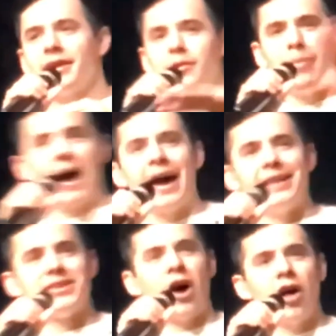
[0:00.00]
goodbye
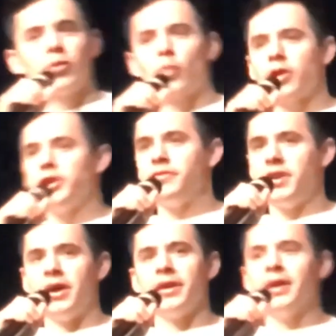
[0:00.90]
to all the work you've
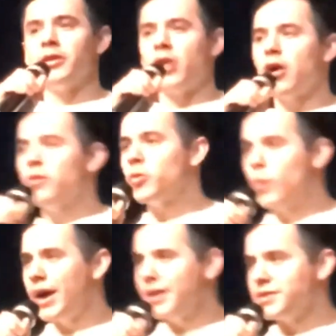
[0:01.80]
done. It'll all go to
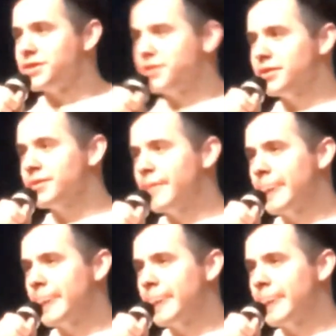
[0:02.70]
waste.